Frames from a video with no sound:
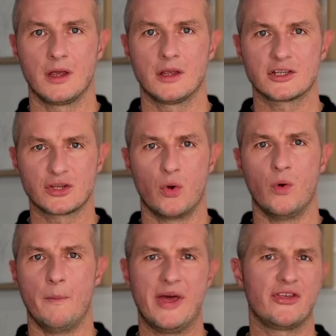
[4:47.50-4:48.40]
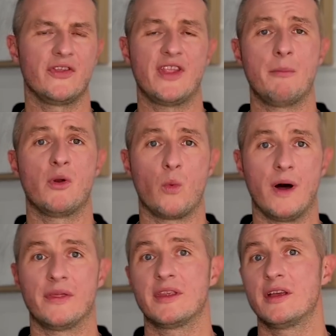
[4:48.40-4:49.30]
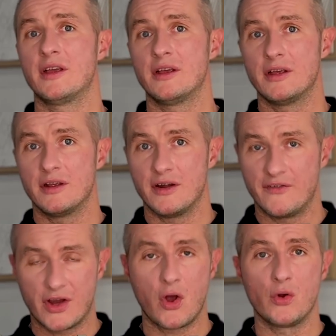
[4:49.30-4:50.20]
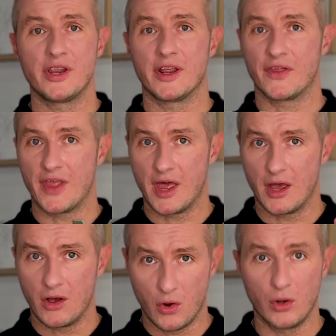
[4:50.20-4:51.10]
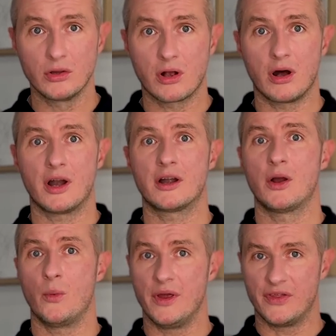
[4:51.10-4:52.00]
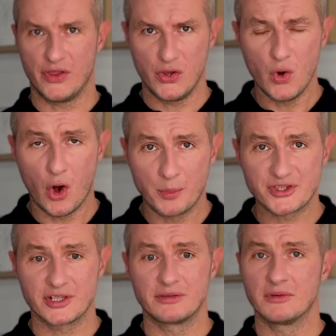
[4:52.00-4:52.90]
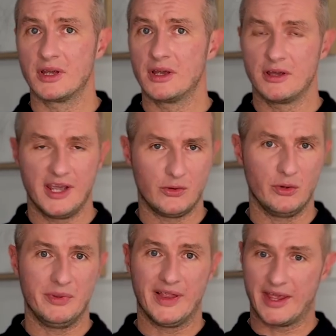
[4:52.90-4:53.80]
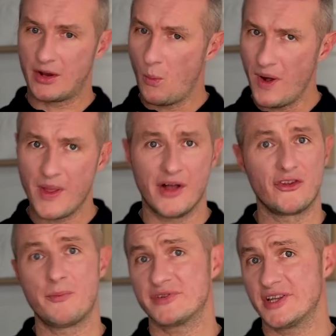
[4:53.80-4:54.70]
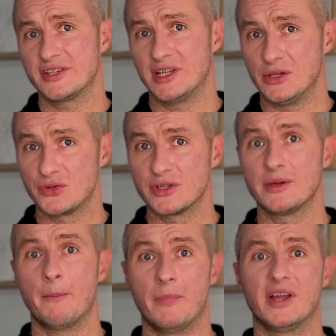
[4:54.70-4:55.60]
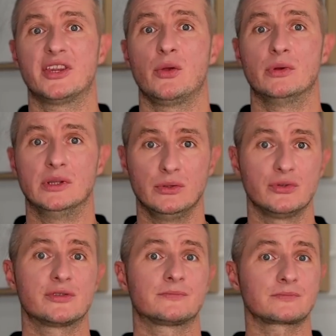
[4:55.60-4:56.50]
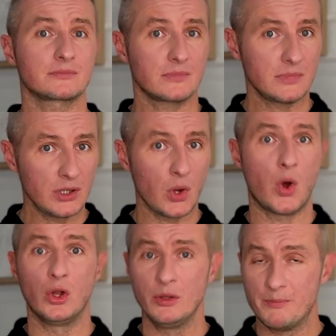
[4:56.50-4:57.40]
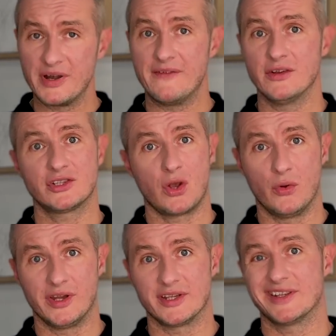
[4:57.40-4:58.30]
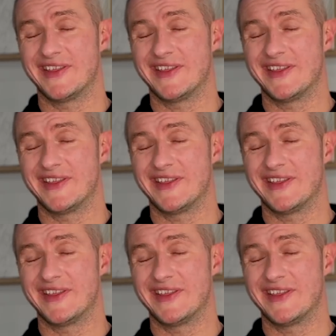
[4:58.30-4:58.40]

So, method number 1, recoding the whole car with new option. It will be like 100% solution, but you will lose all previous codings.